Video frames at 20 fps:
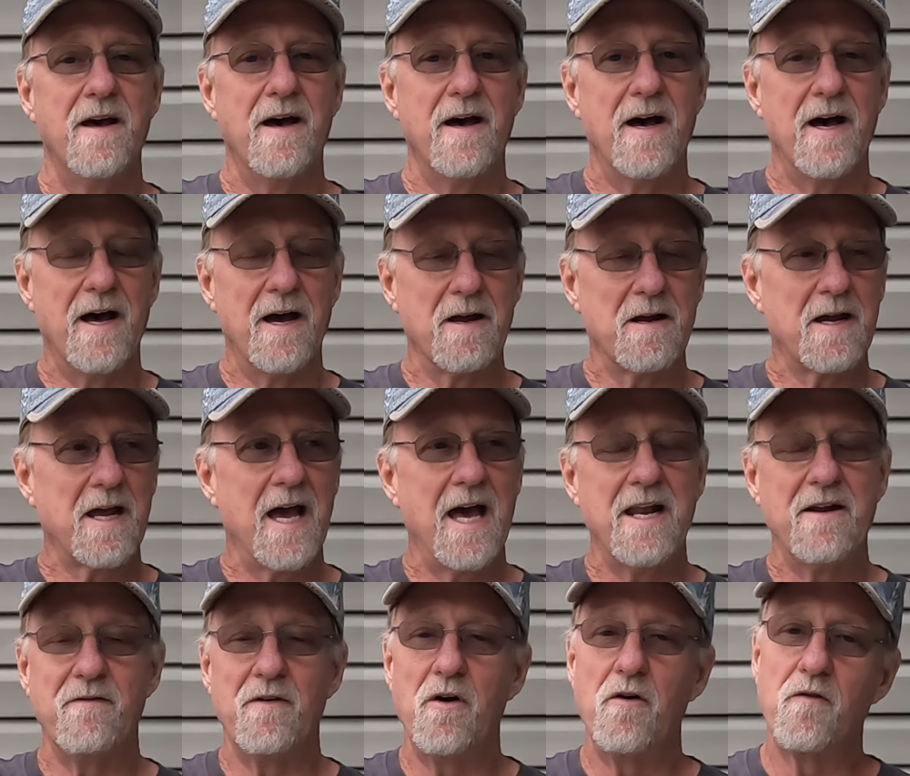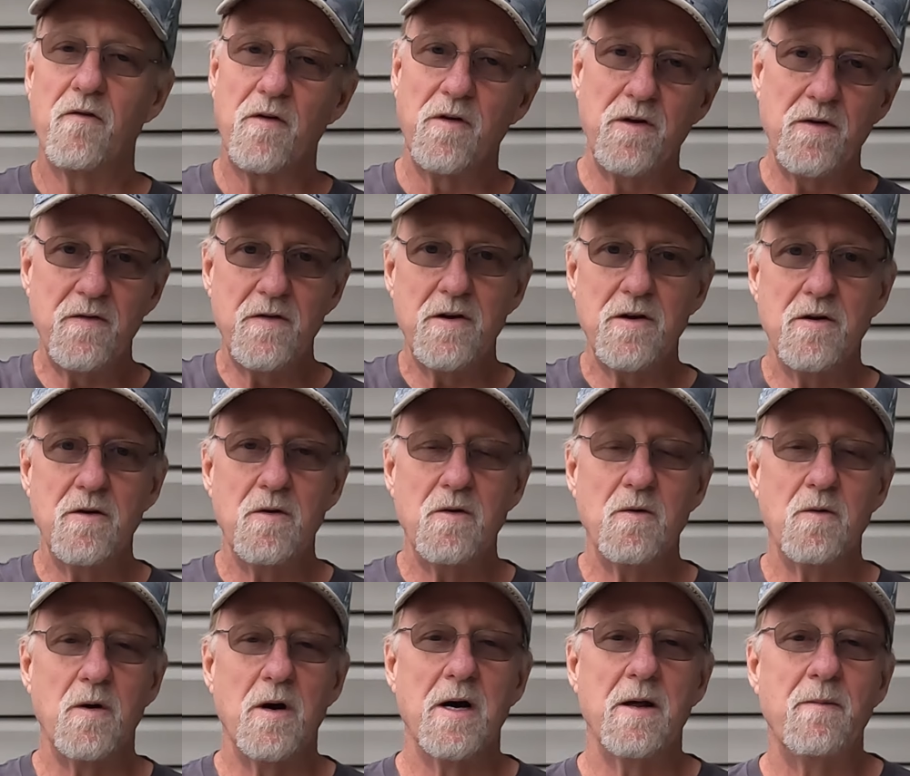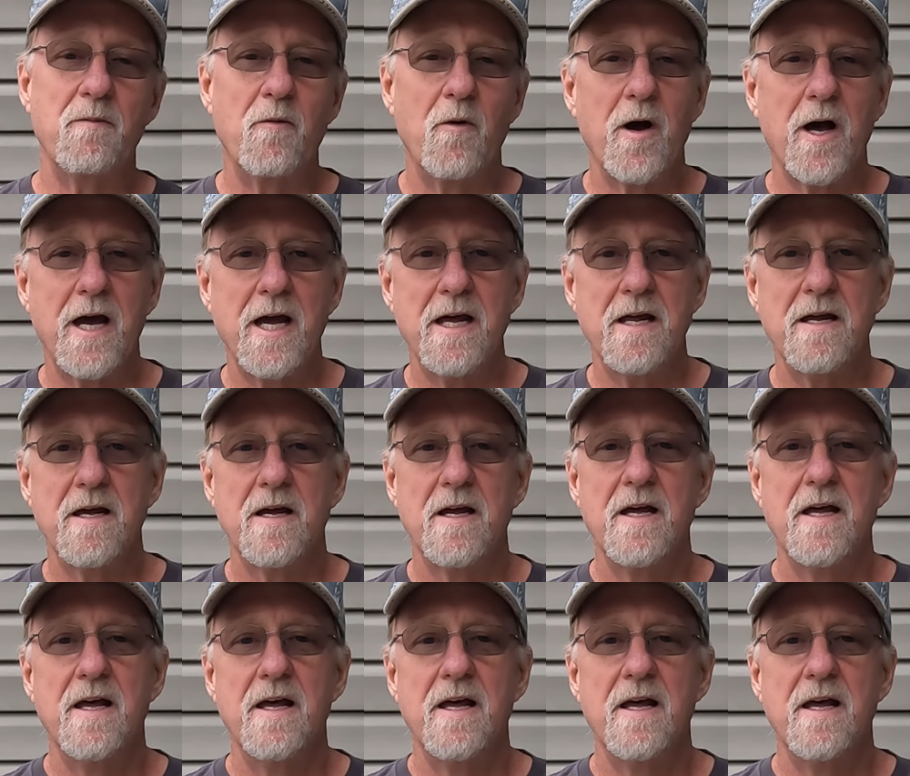kind of overview on why